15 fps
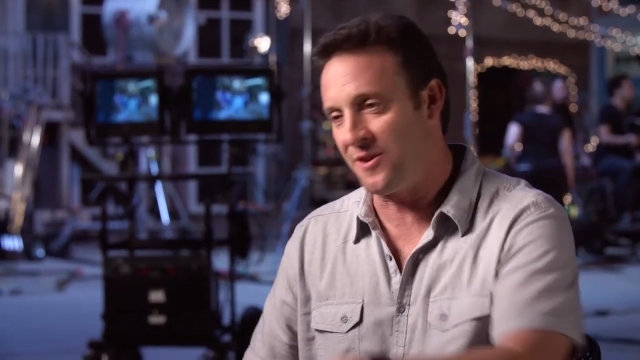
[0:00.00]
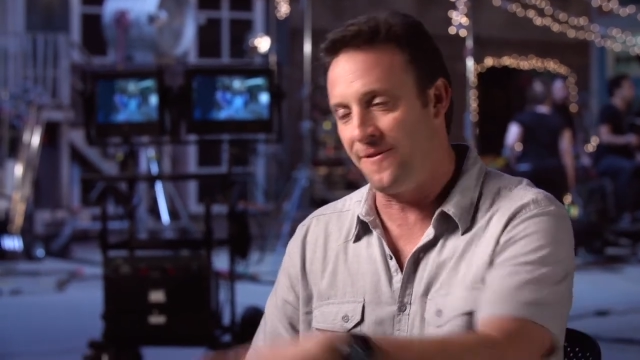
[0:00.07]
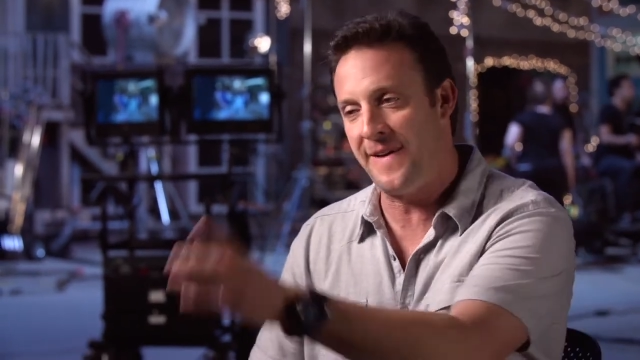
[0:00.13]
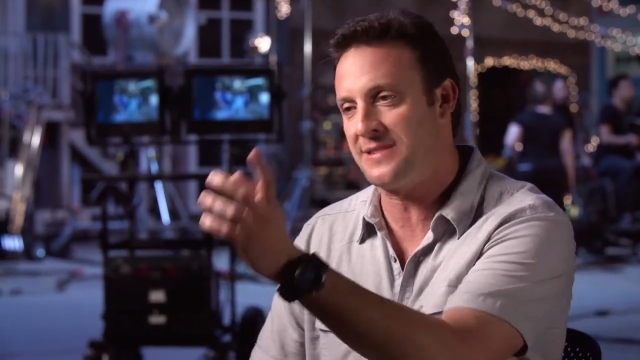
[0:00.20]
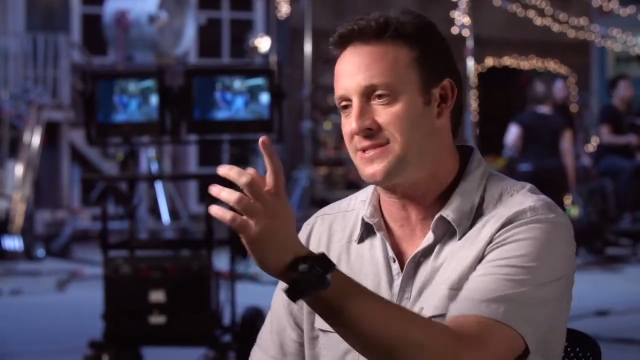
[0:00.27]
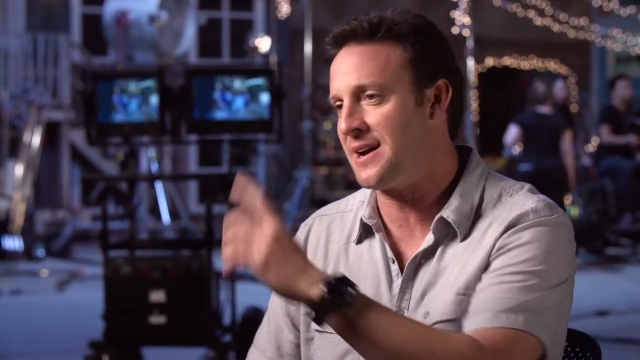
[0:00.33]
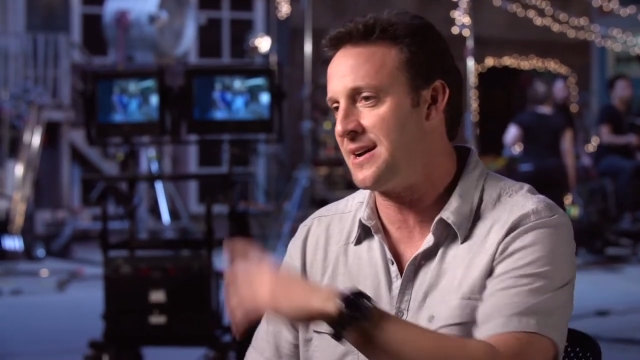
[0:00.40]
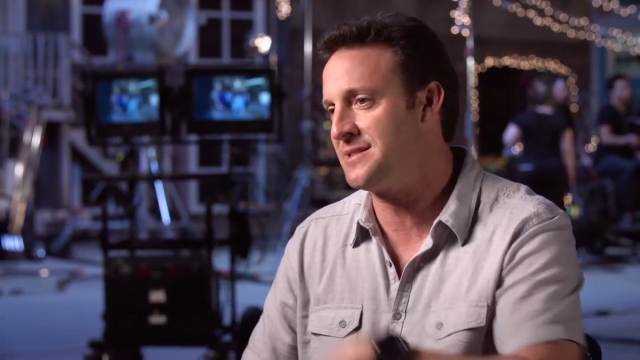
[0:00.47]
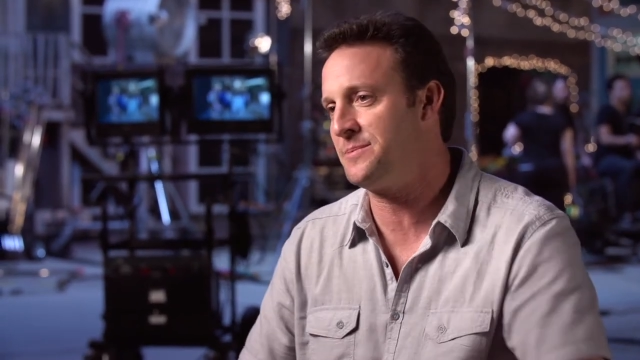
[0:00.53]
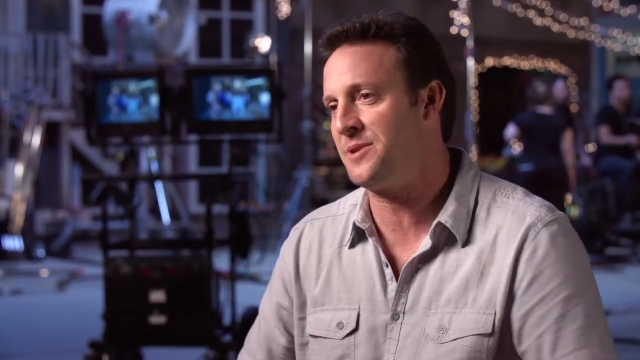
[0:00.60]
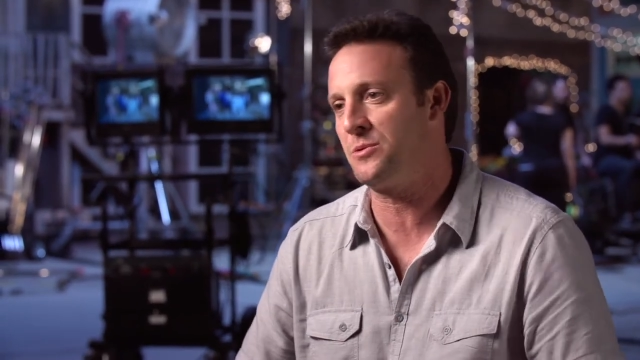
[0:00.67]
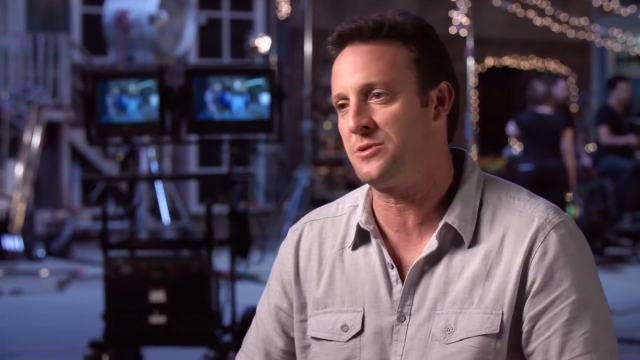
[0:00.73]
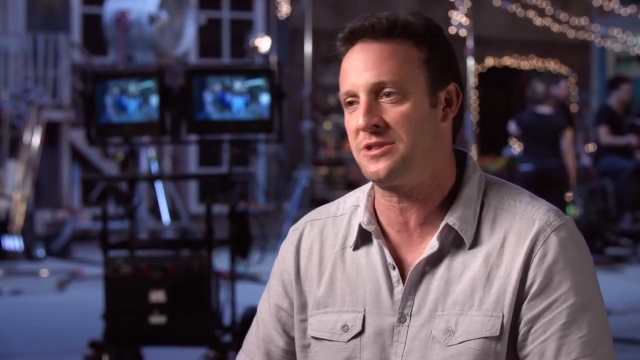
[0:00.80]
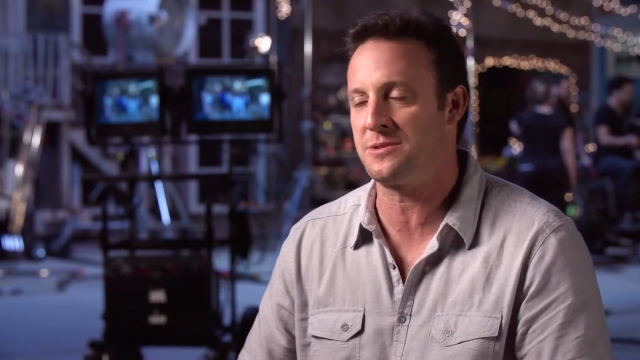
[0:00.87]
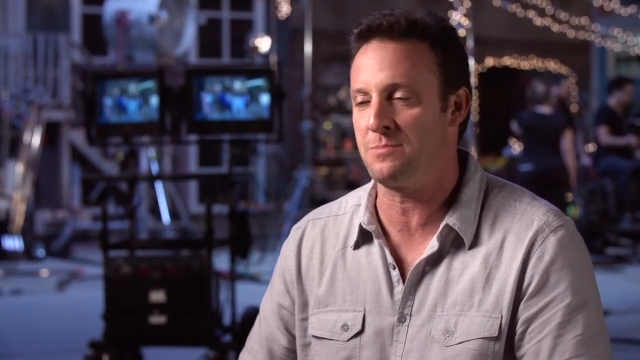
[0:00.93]
effects guys up there
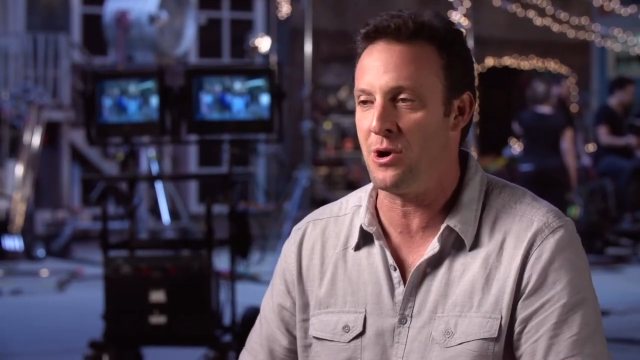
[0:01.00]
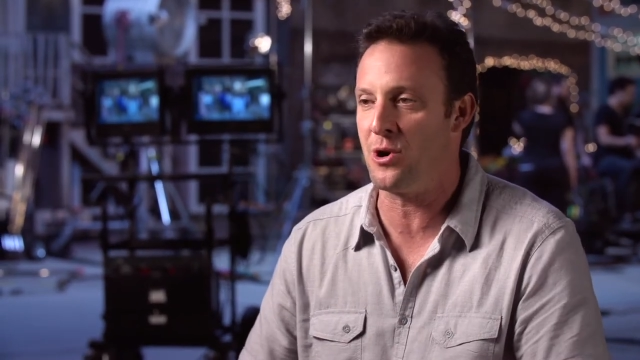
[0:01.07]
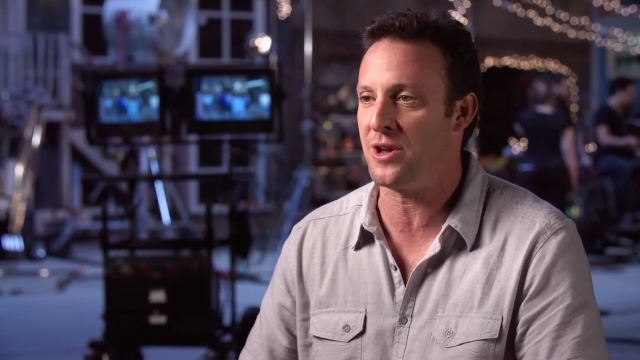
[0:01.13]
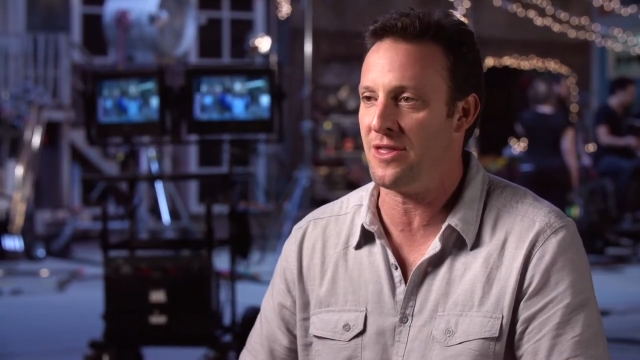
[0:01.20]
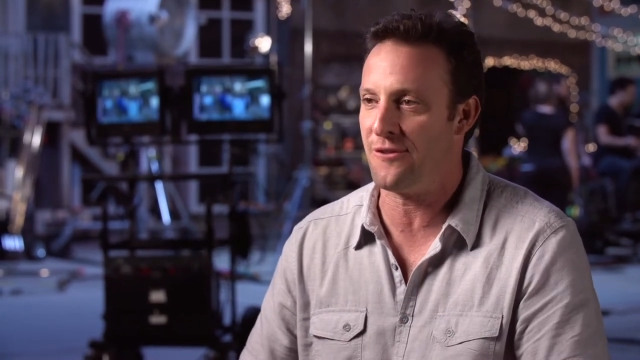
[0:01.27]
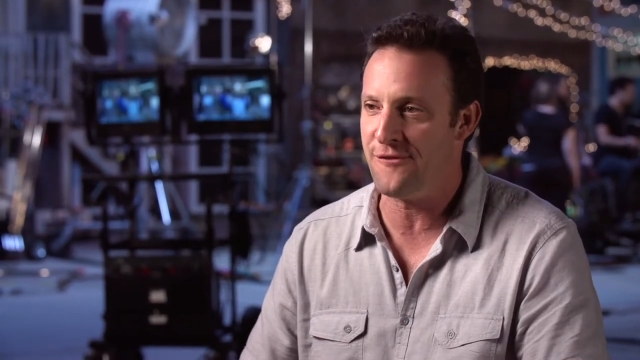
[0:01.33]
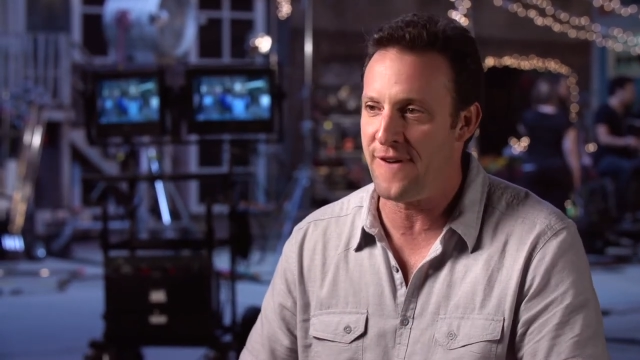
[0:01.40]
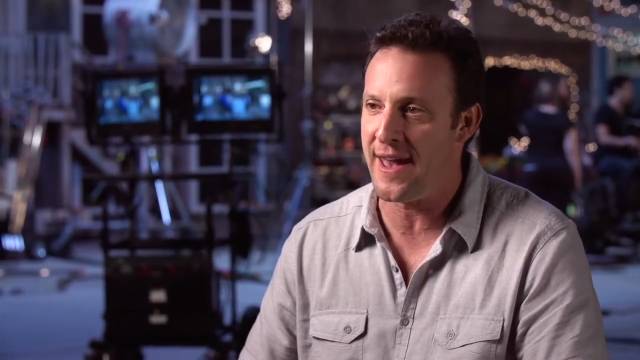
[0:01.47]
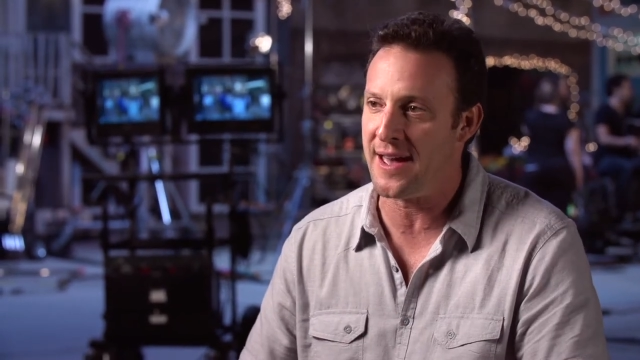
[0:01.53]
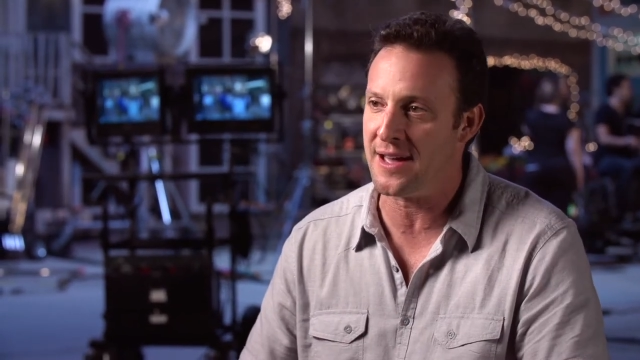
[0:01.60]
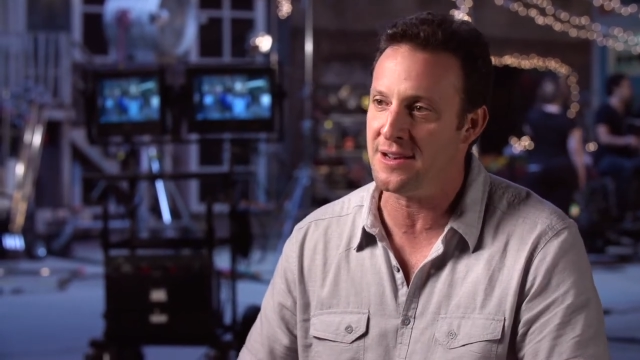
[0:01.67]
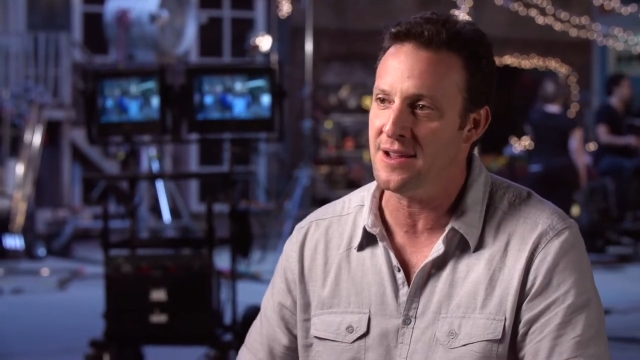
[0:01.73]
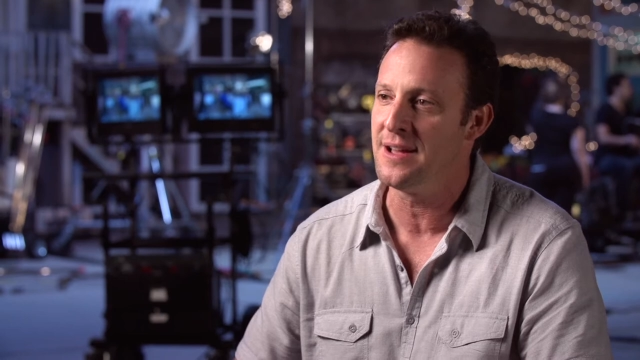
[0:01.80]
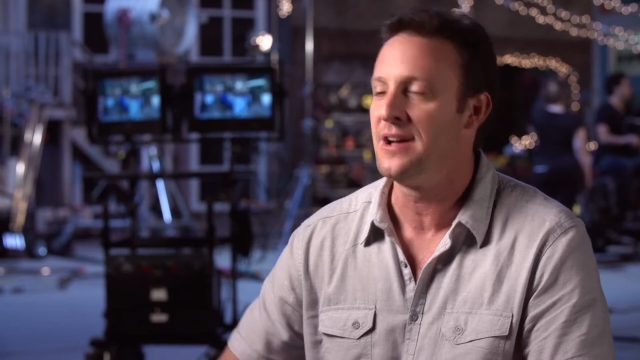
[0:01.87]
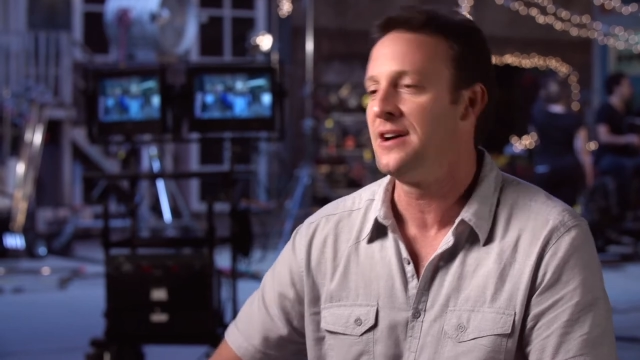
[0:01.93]
with the smoke and the fan.